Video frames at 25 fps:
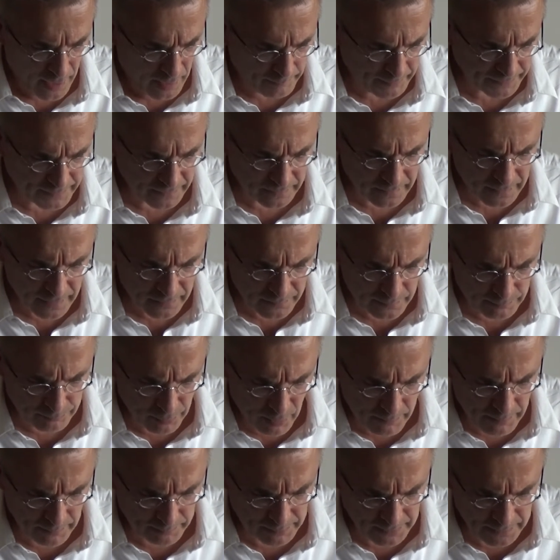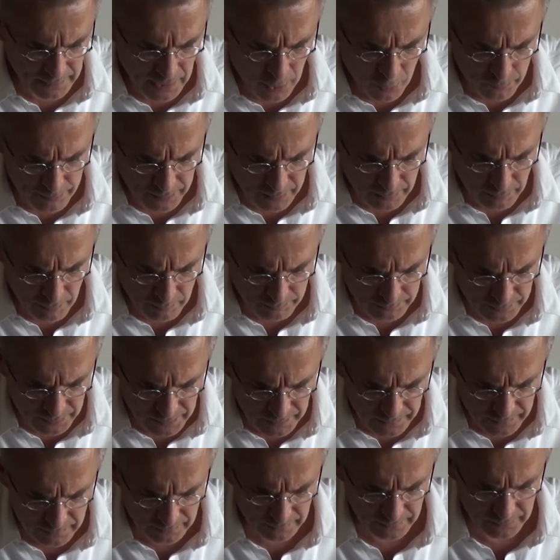But it has probably now become
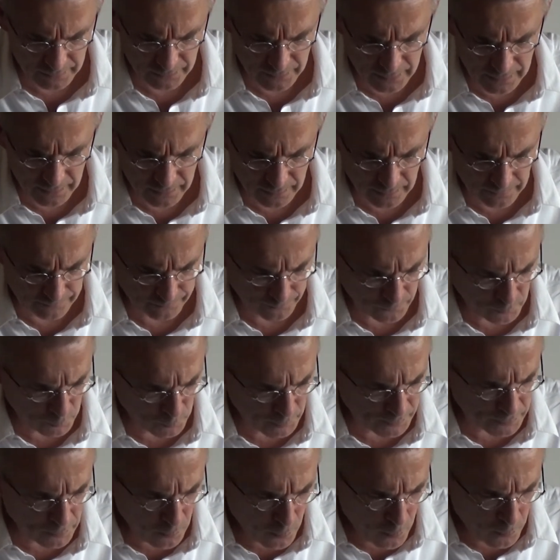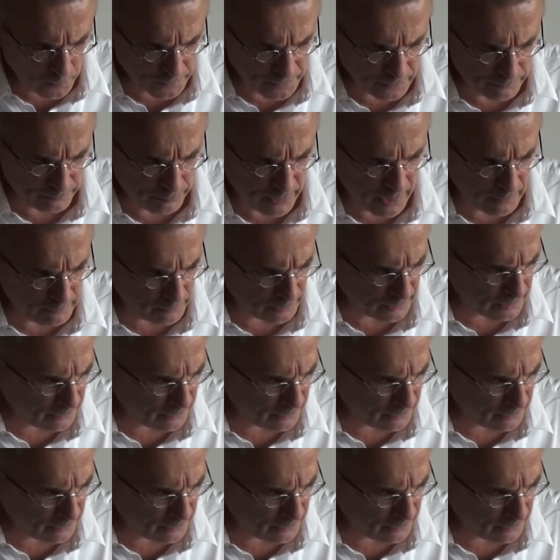clearer that with all the power